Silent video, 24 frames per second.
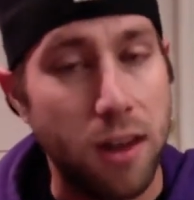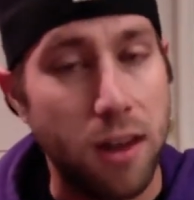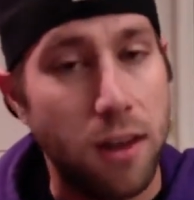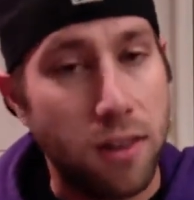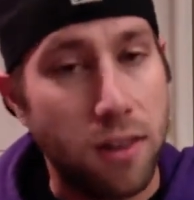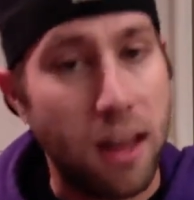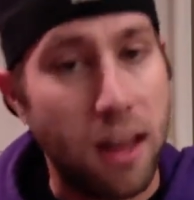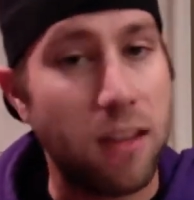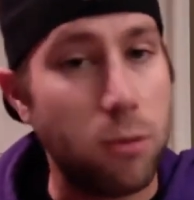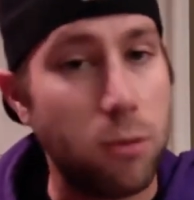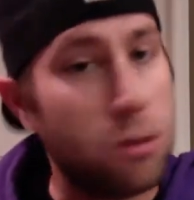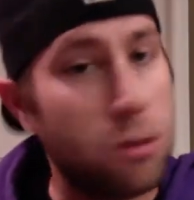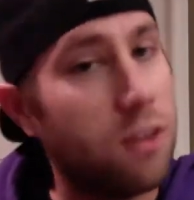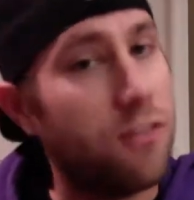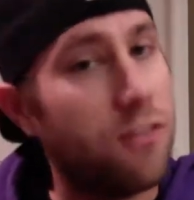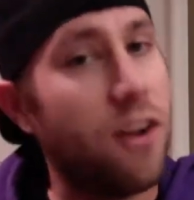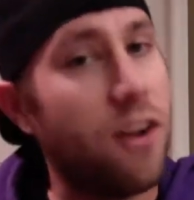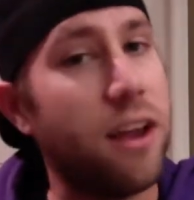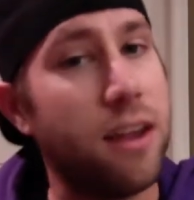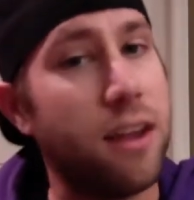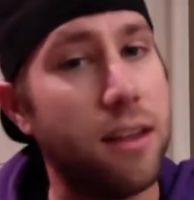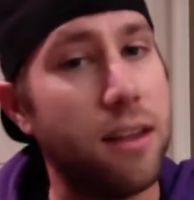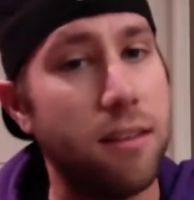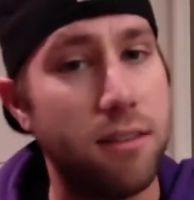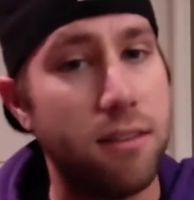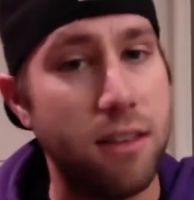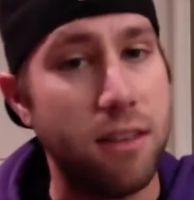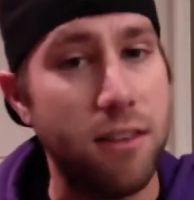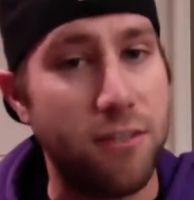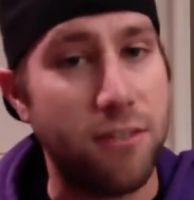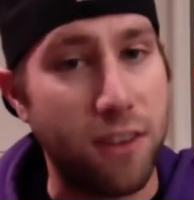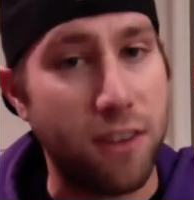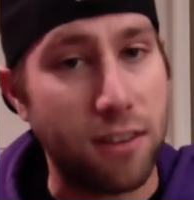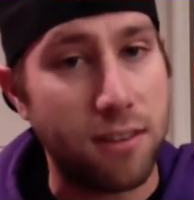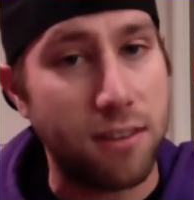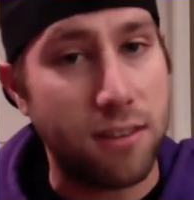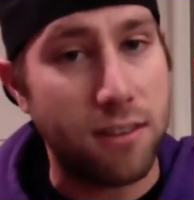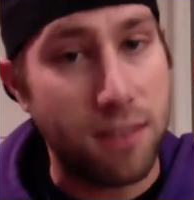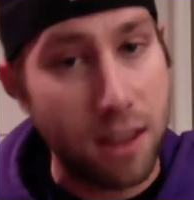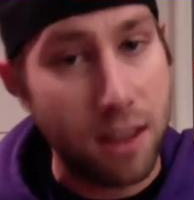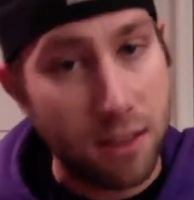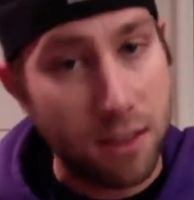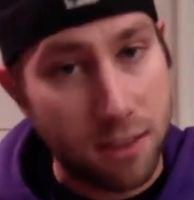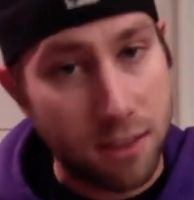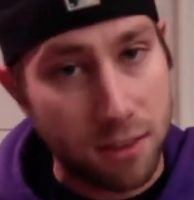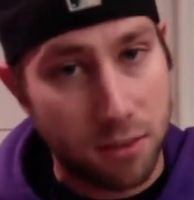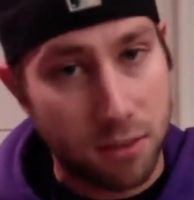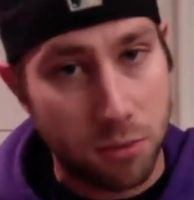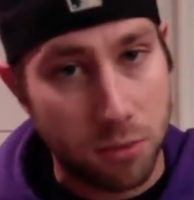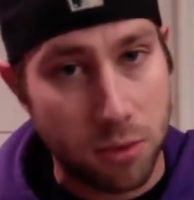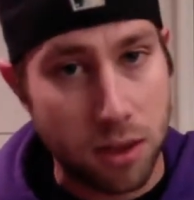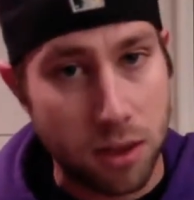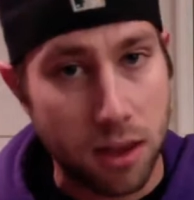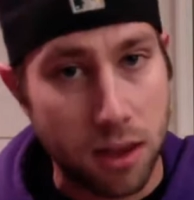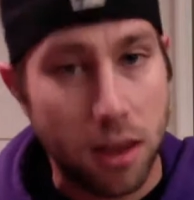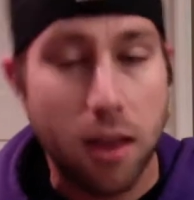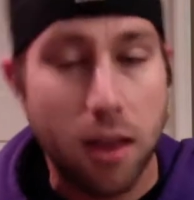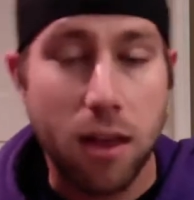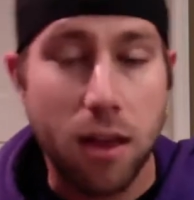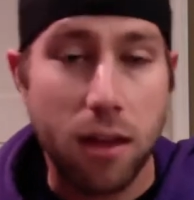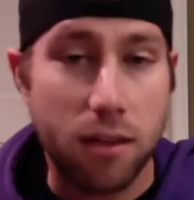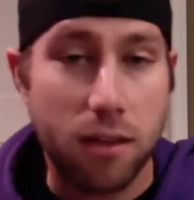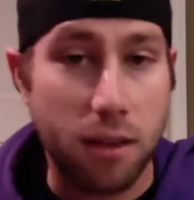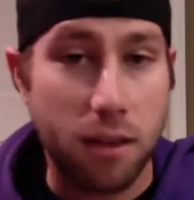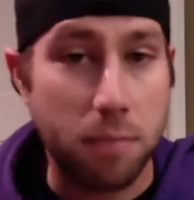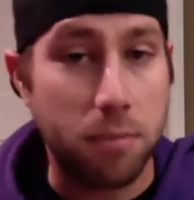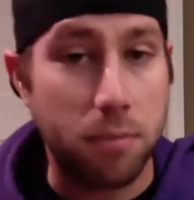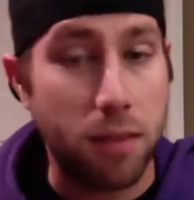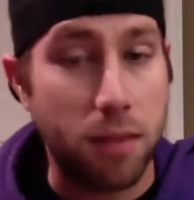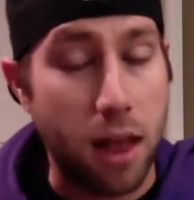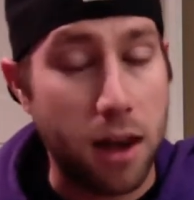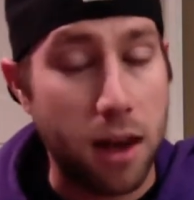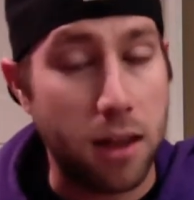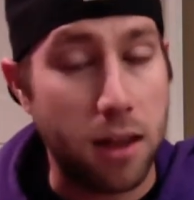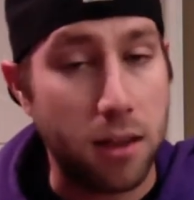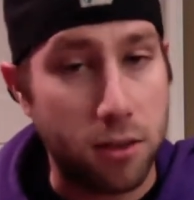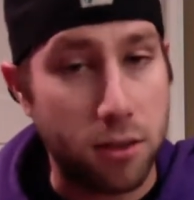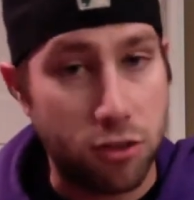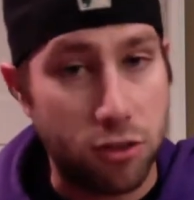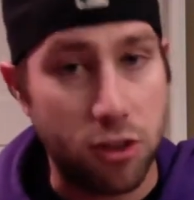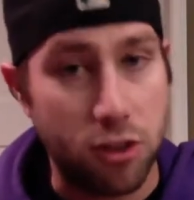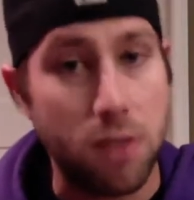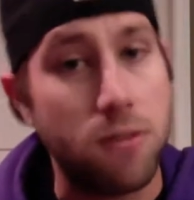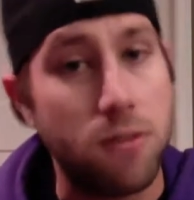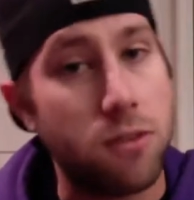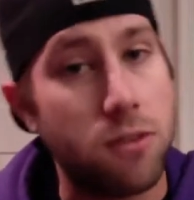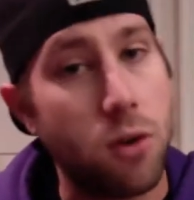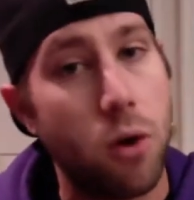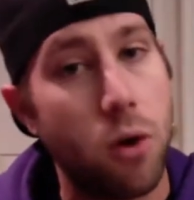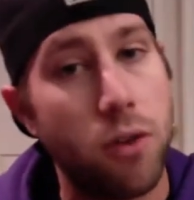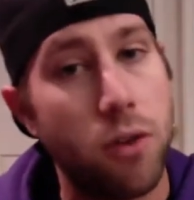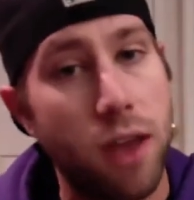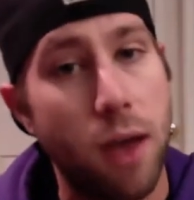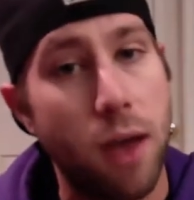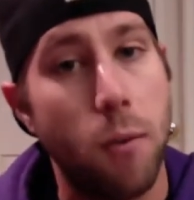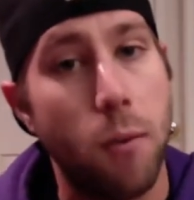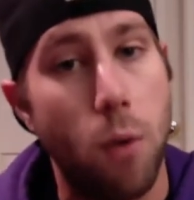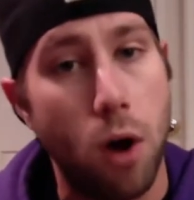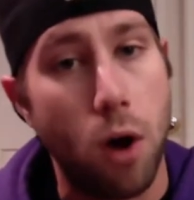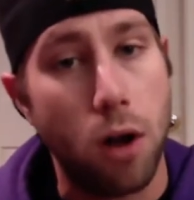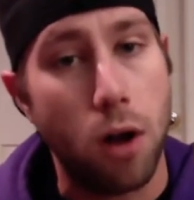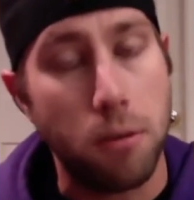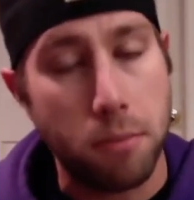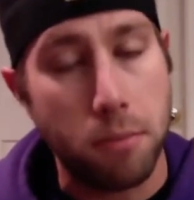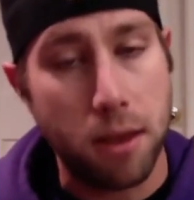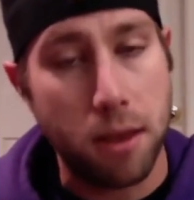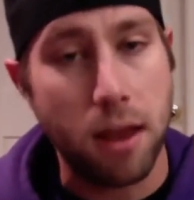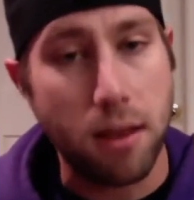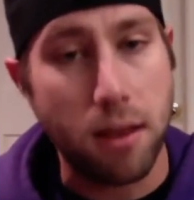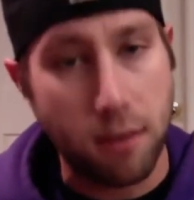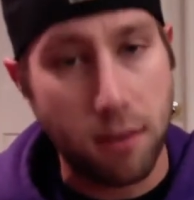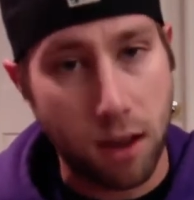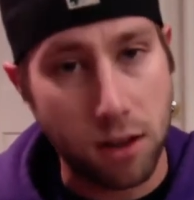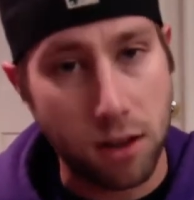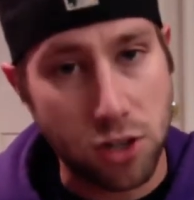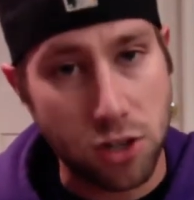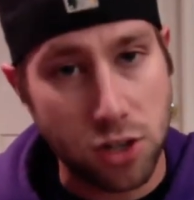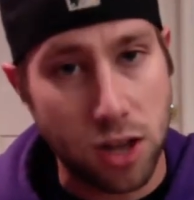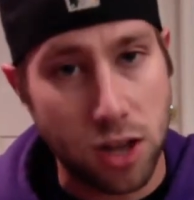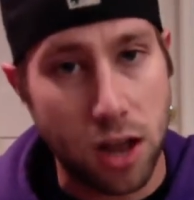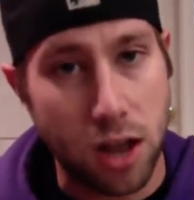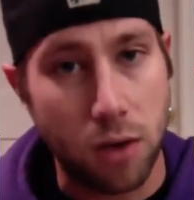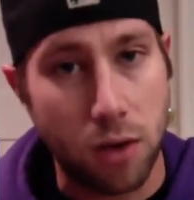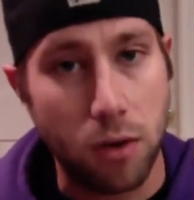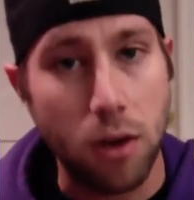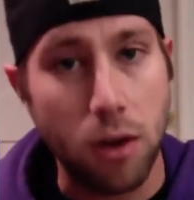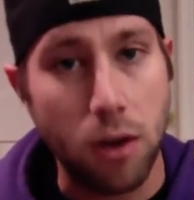That's what the Vikings defense did this week, except letting the Chiefs score that one big touchdown.